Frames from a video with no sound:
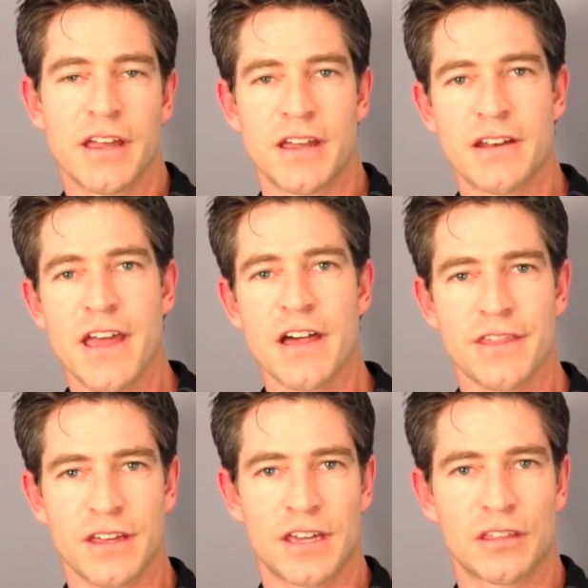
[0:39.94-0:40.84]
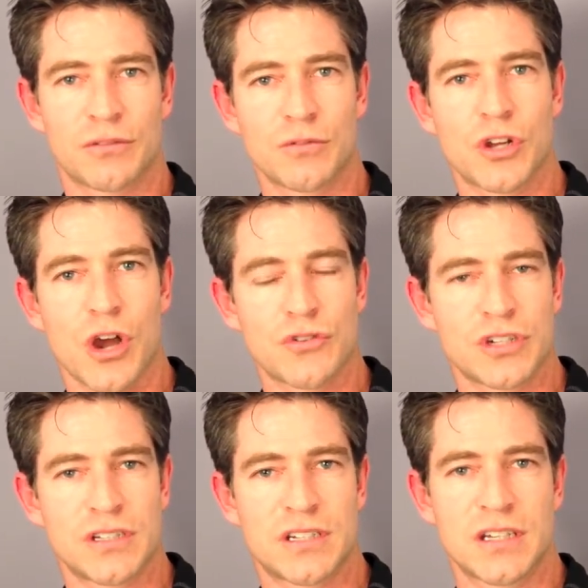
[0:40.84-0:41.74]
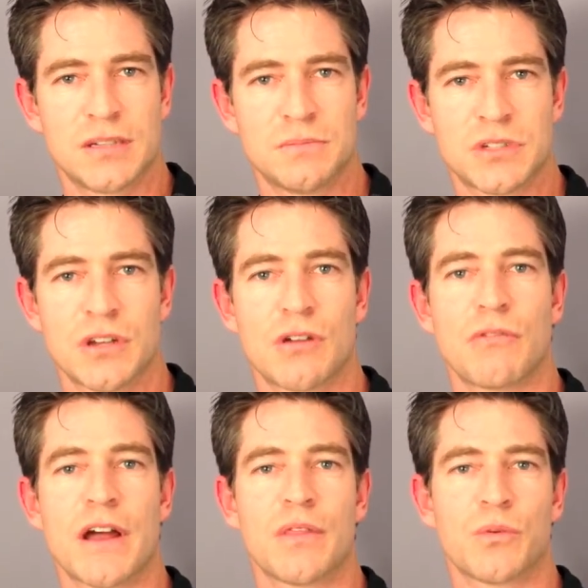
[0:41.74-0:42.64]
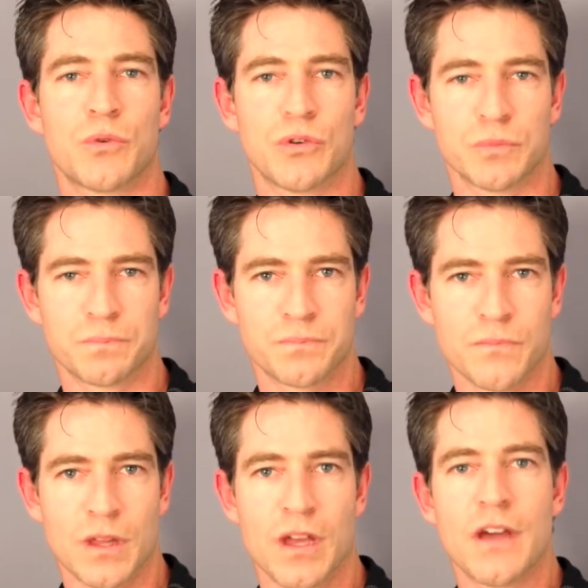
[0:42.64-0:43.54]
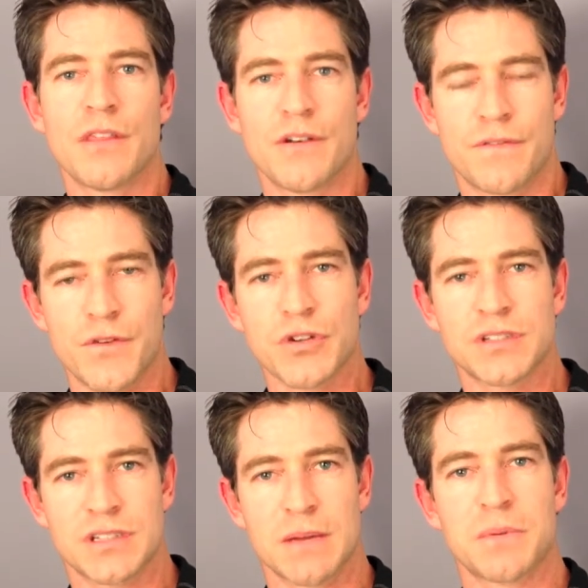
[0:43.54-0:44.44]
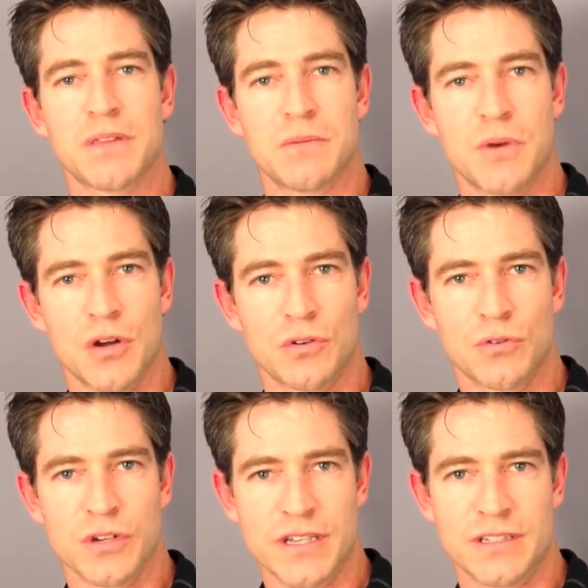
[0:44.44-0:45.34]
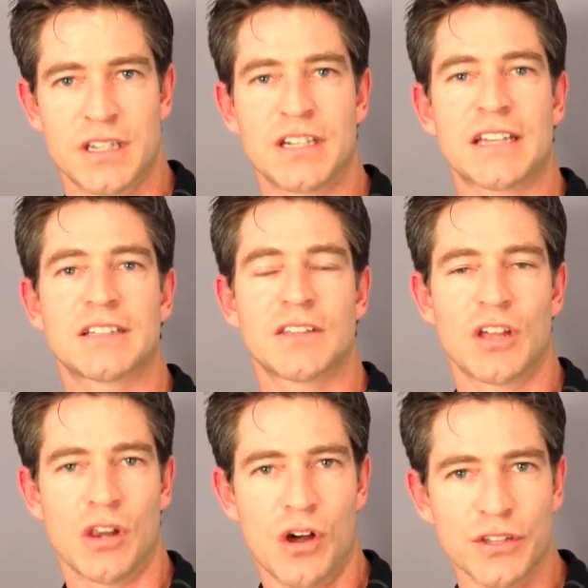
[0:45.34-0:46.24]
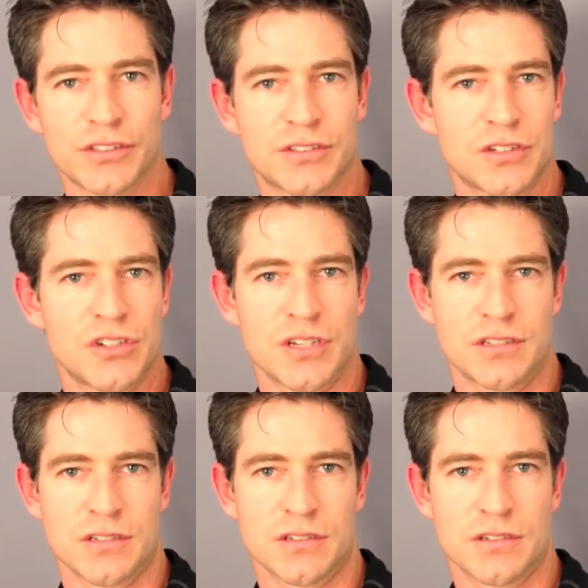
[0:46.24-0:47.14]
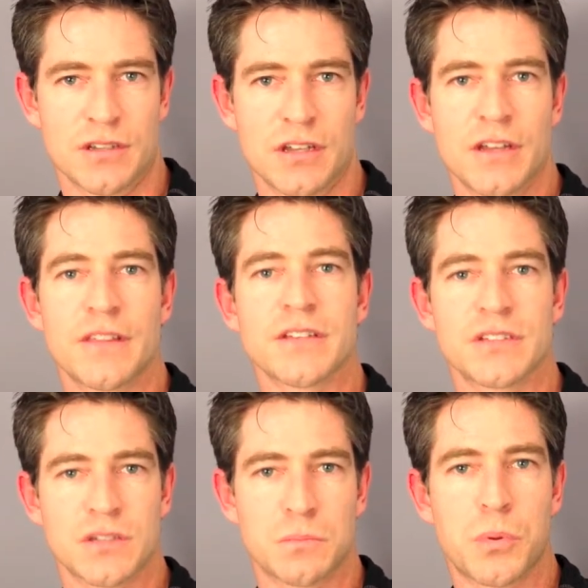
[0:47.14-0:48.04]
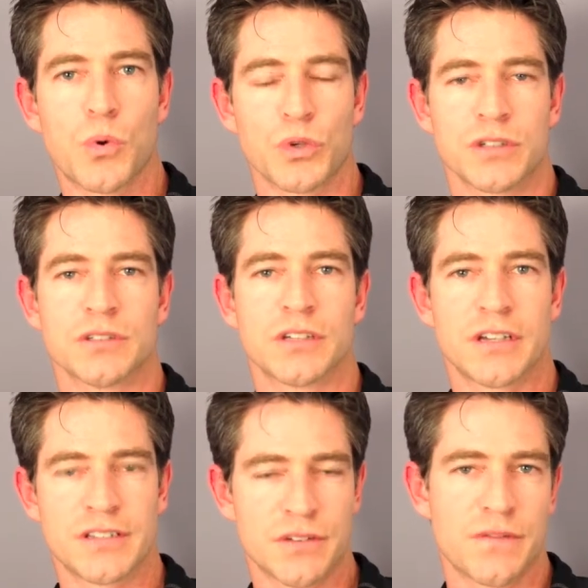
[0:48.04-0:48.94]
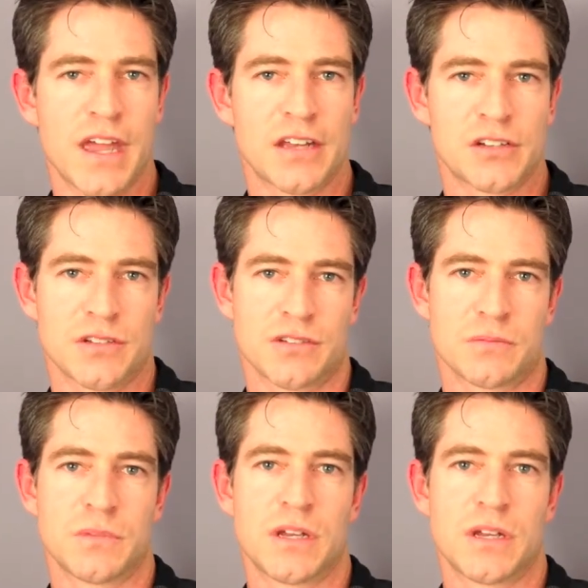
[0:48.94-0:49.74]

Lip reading: and now thinking through coaching teams around the world. The first step in the model is connecting the lost to Jesus. This is important. It's evangelism.